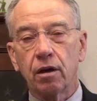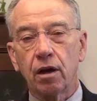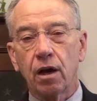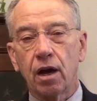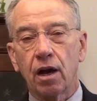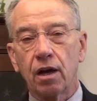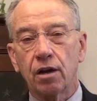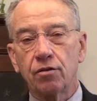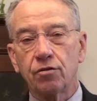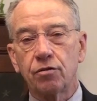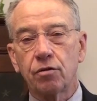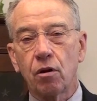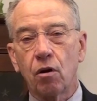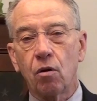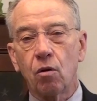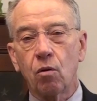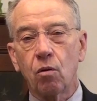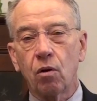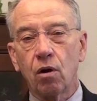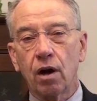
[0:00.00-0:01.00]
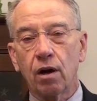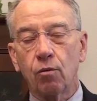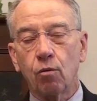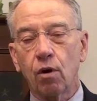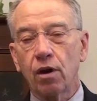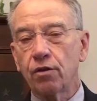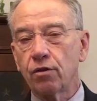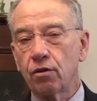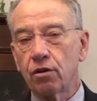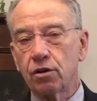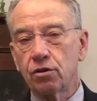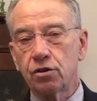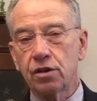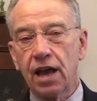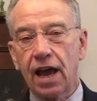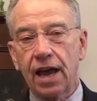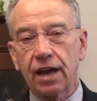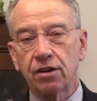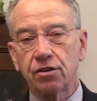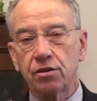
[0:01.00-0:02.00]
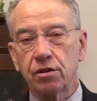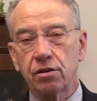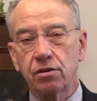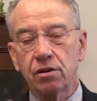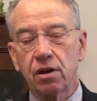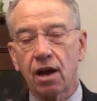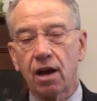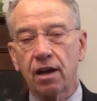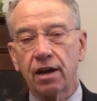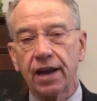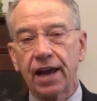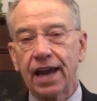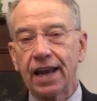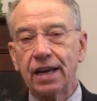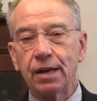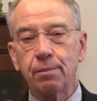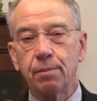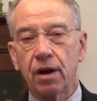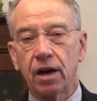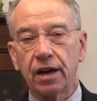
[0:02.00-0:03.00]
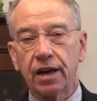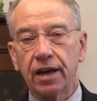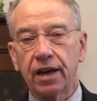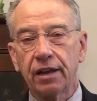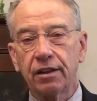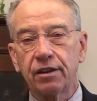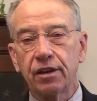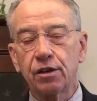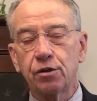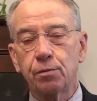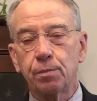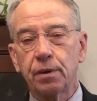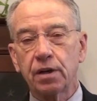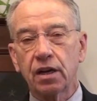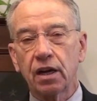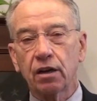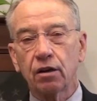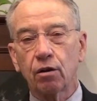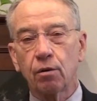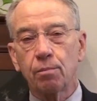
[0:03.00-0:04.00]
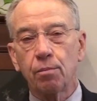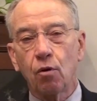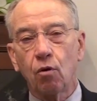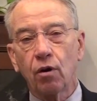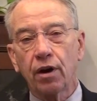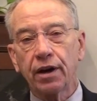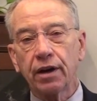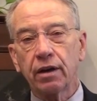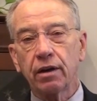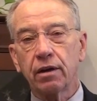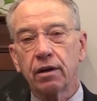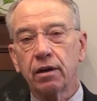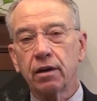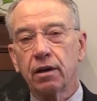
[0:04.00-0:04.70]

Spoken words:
So whether it's taxes on anybody at this particular point,